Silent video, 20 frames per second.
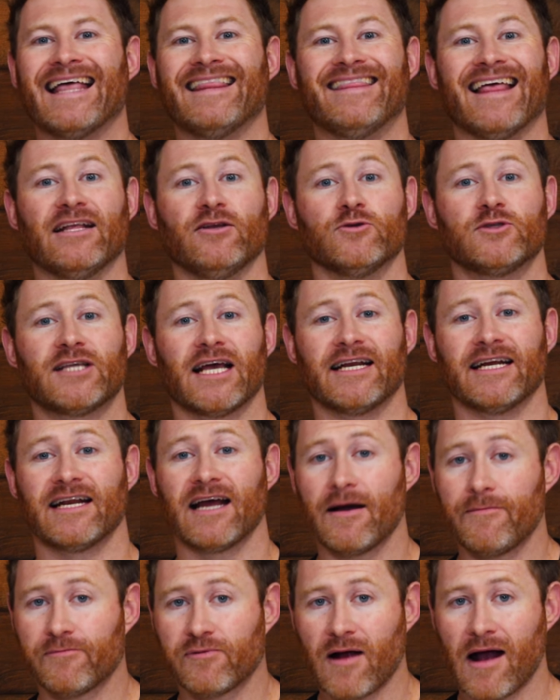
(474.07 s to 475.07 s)
then you set it
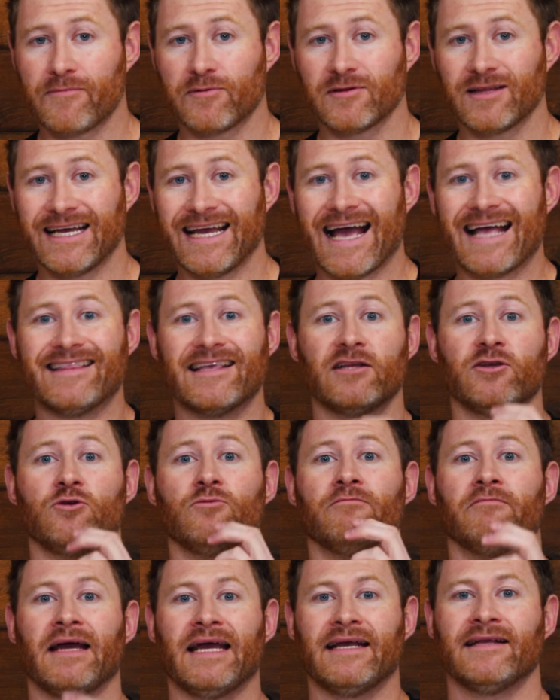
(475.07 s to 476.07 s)
up properly, and then you
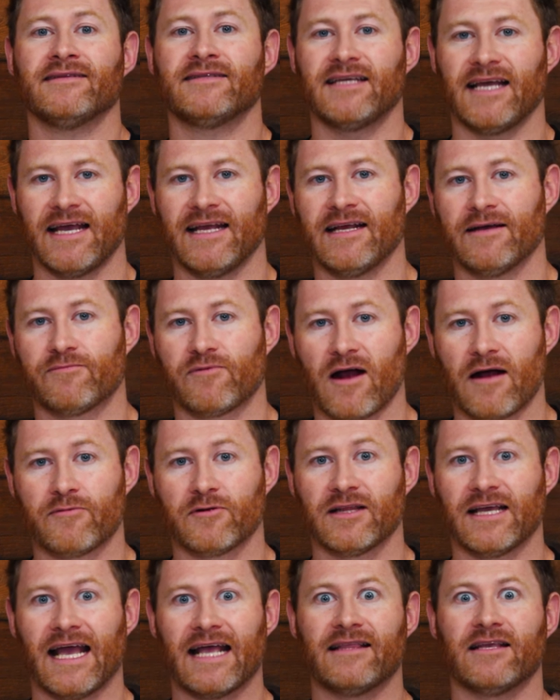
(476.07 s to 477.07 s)
maintain it
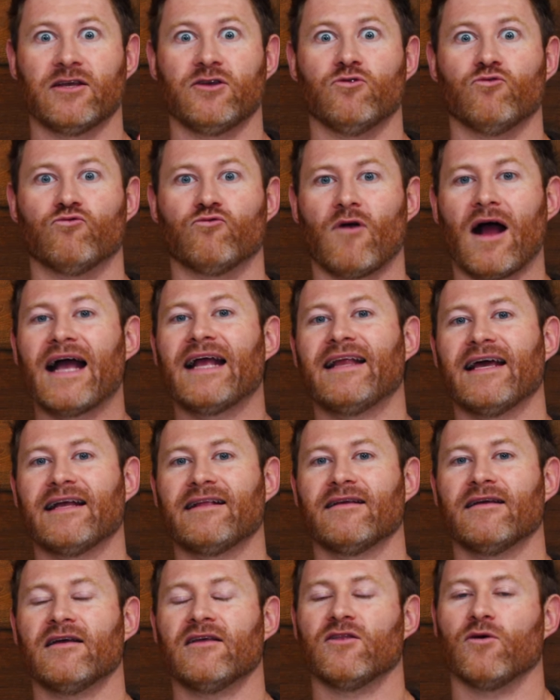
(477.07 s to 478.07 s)
properly, and then you ride
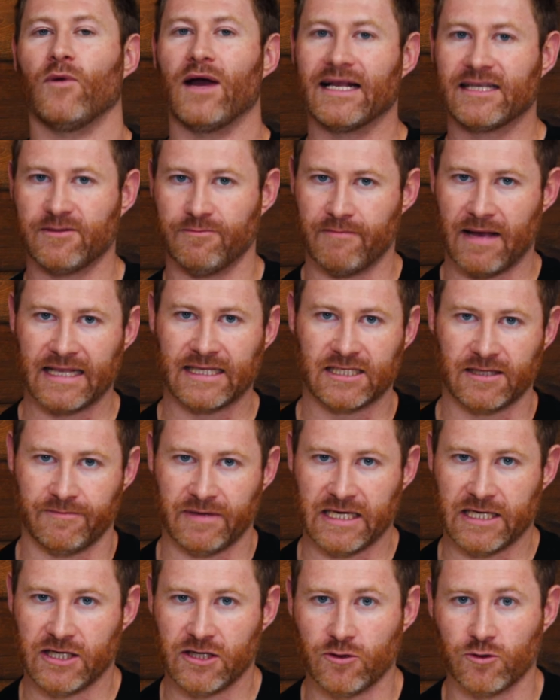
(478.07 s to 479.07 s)
it the way it's meant to
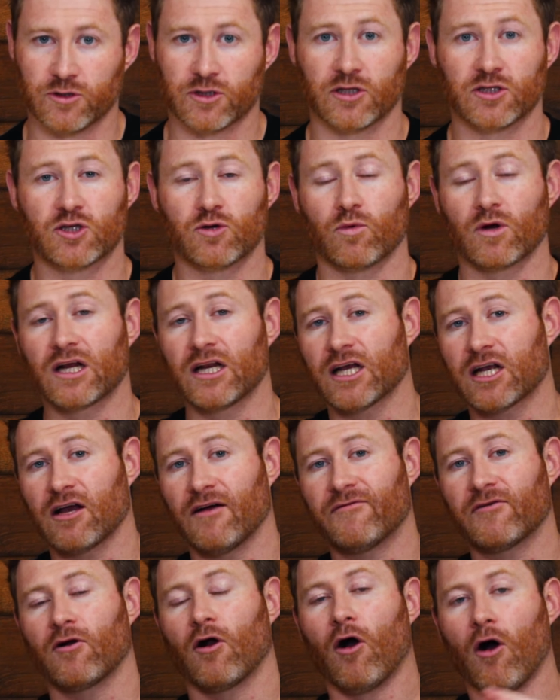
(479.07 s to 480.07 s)
be used. And so we're going to
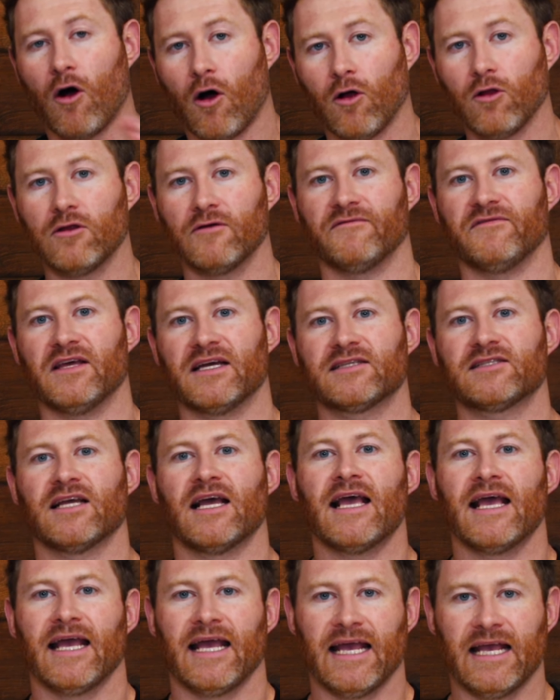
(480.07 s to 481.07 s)
cover all of this
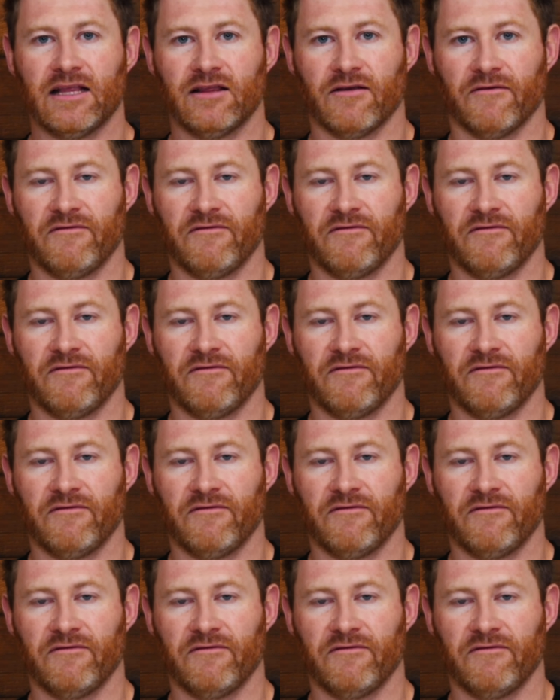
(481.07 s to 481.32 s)
in the